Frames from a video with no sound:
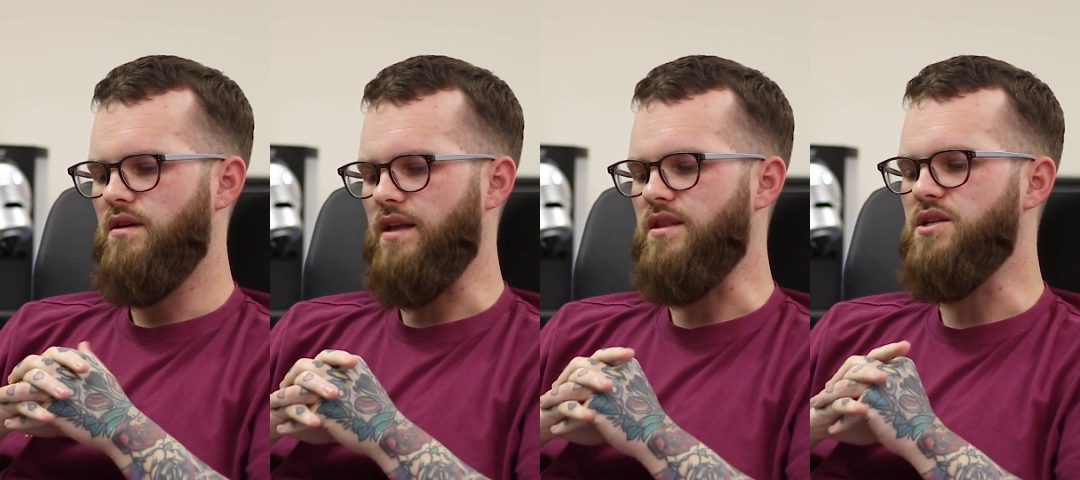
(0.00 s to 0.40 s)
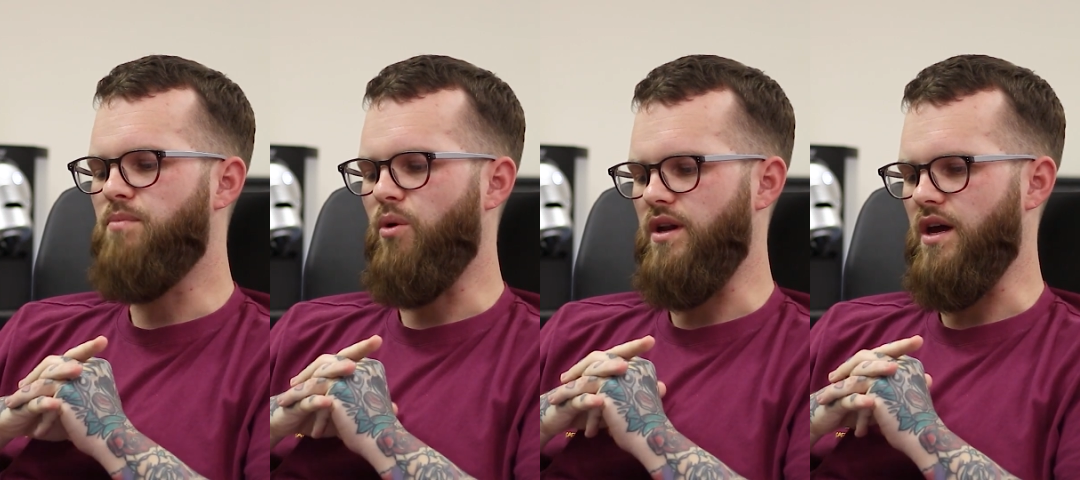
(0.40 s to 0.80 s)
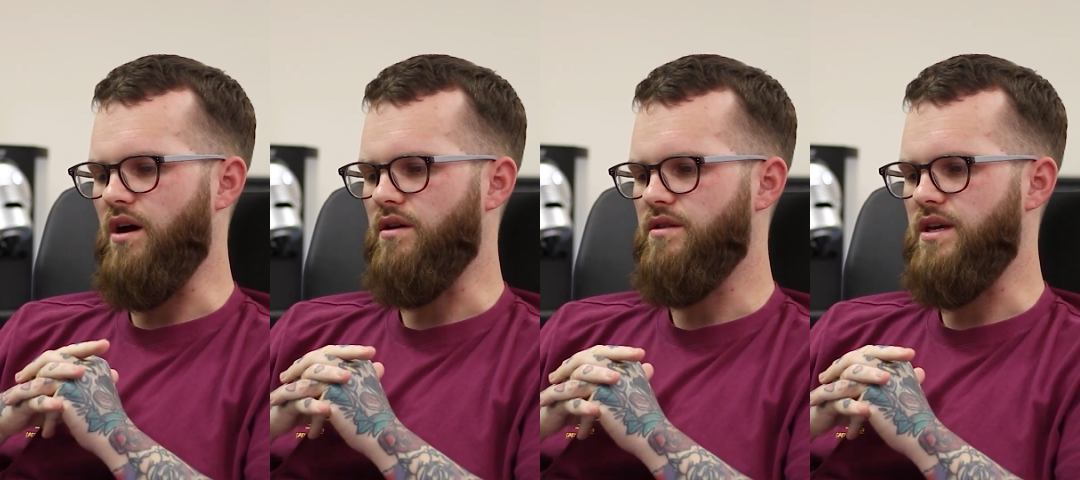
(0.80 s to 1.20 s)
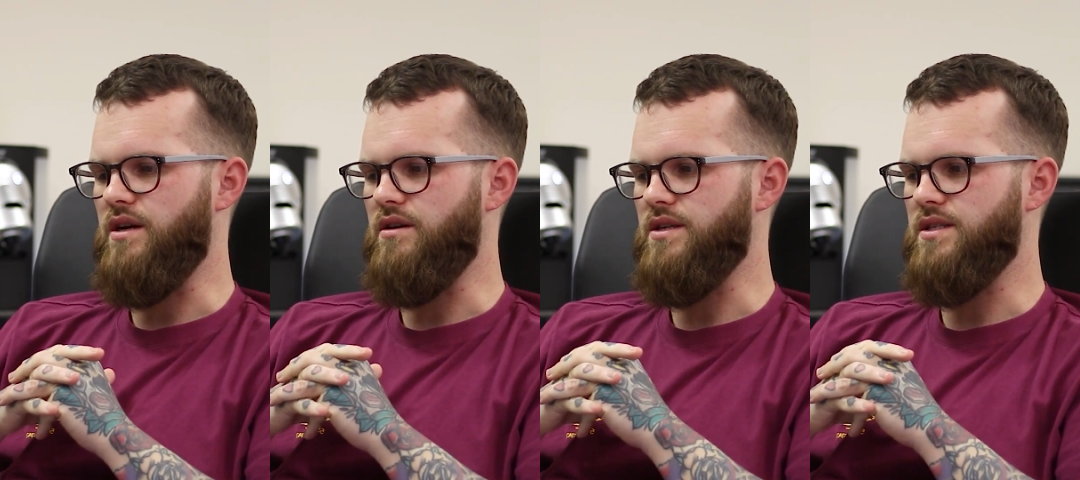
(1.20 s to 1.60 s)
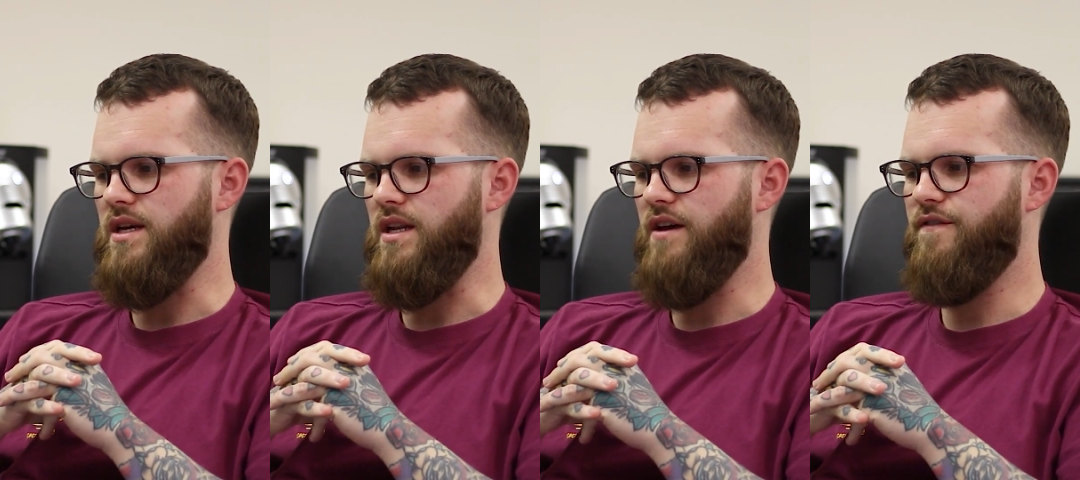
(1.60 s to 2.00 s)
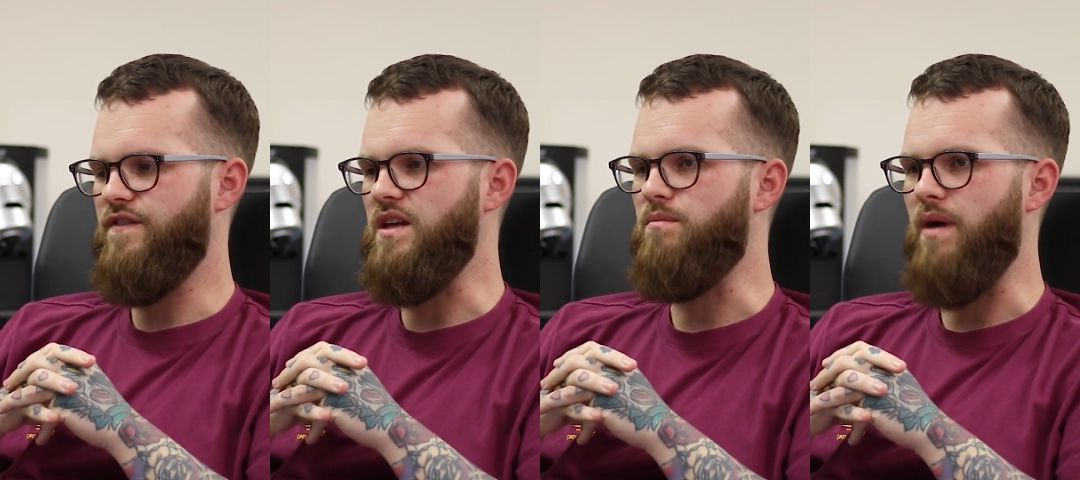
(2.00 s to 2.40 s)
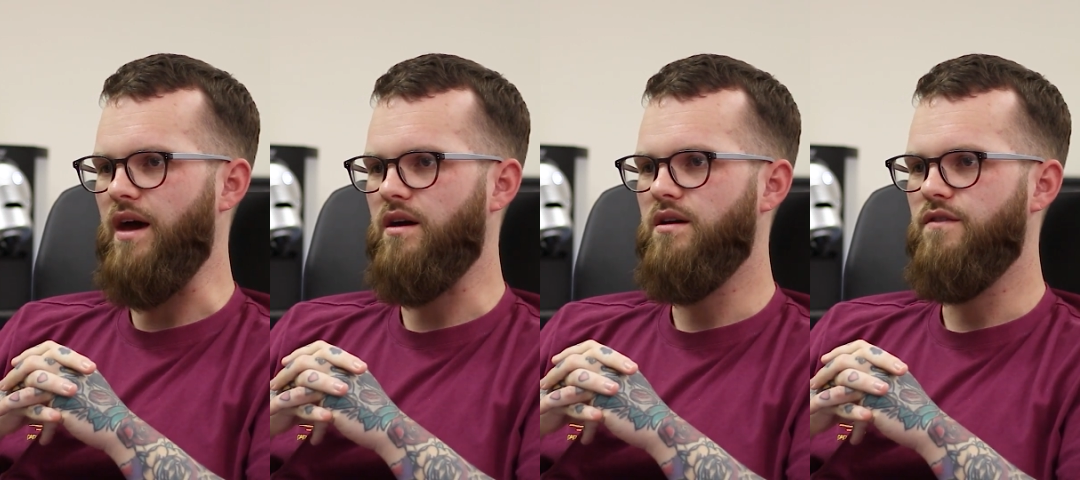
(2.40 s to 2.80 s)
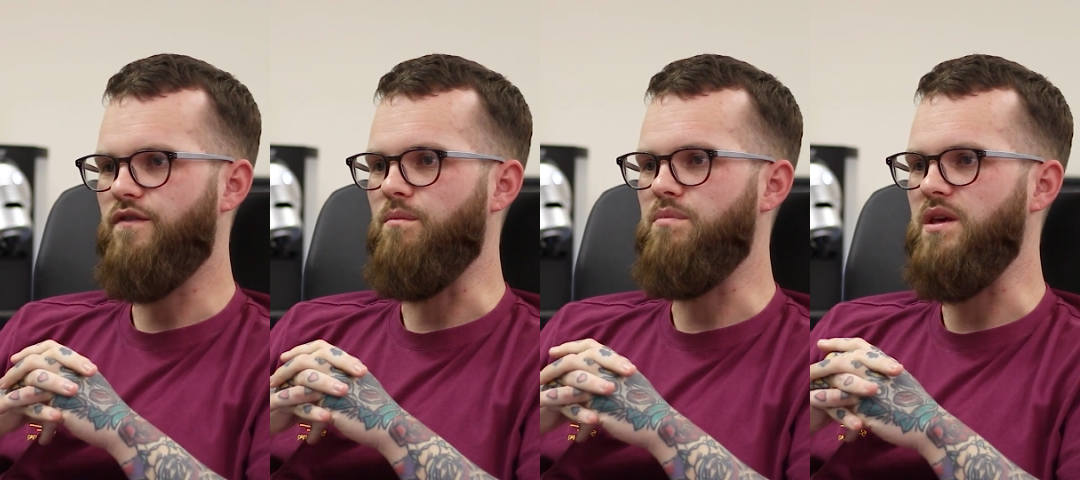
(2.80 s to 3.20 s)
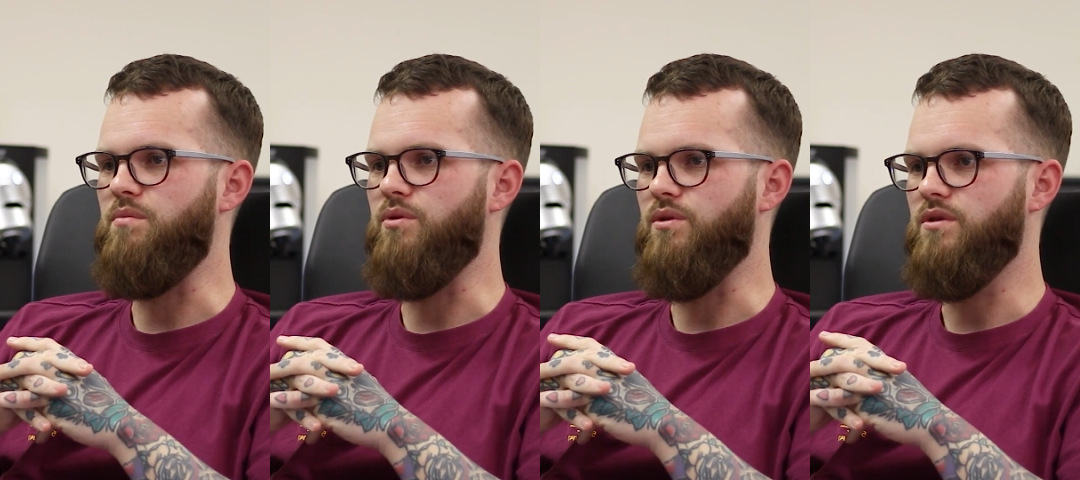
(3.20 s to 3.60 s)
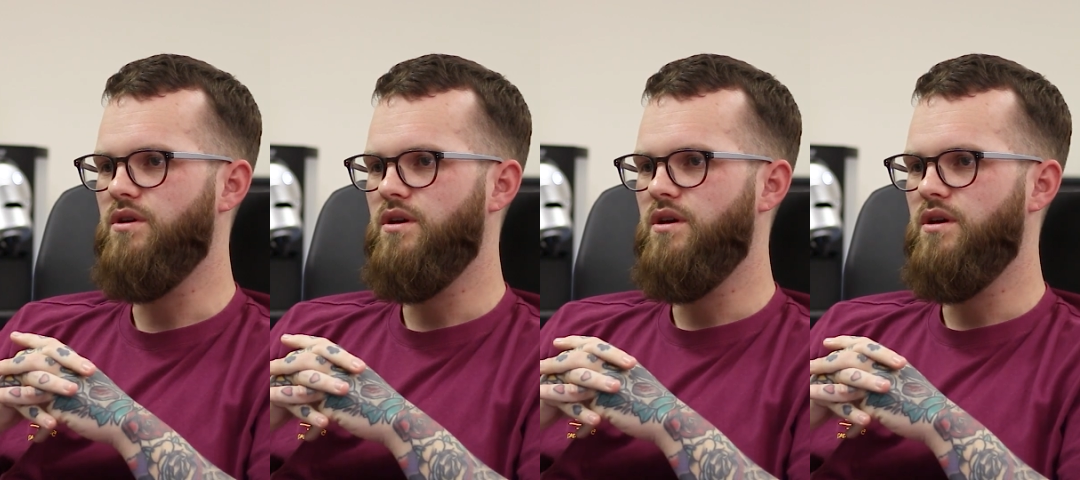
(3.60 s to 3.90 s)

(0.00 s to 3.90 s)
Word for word: at this point now, there is enough feedback from people